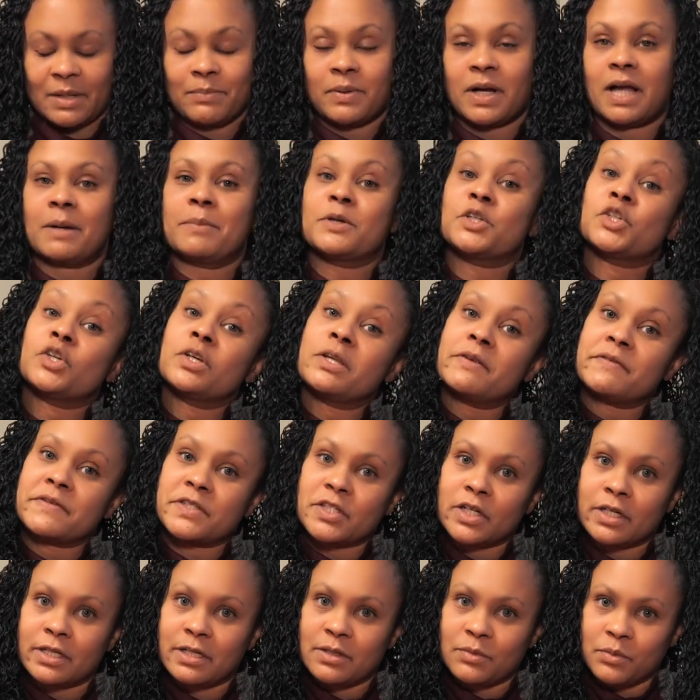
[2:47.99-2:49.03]
probably should have
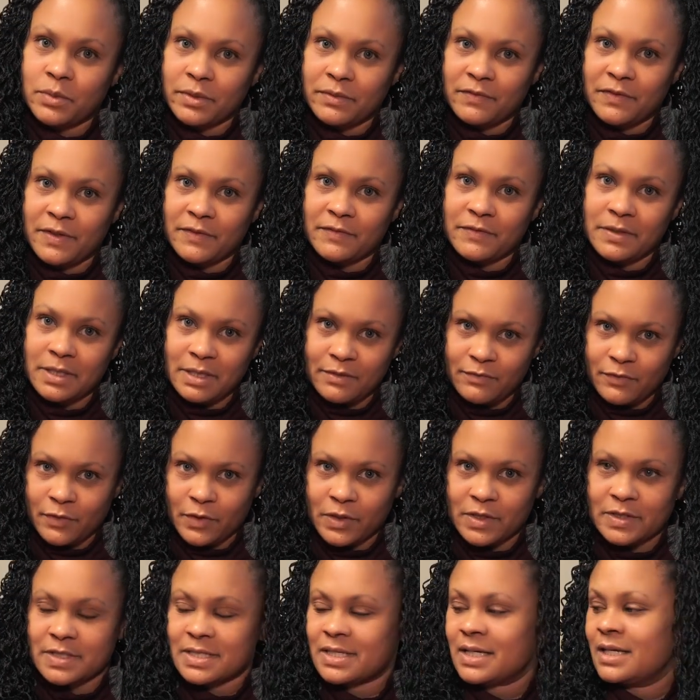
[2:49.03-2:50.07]
started with 15
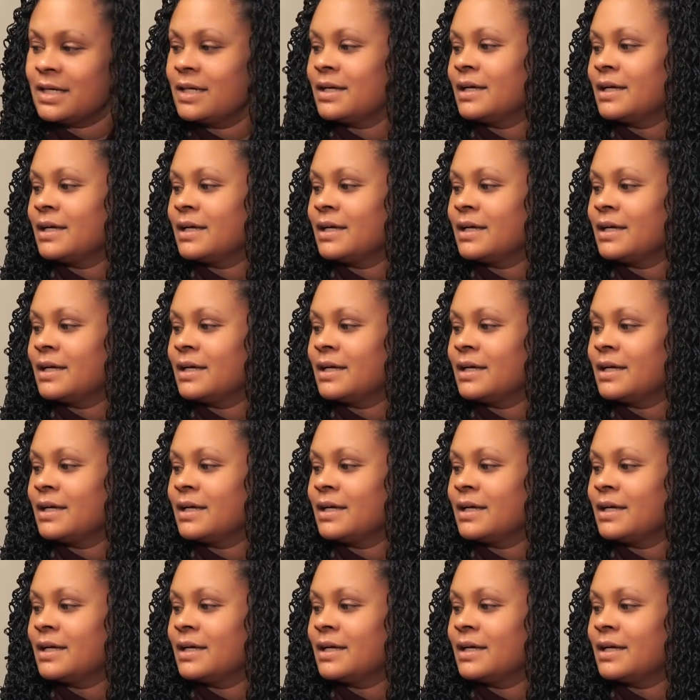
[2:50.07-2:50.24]
first.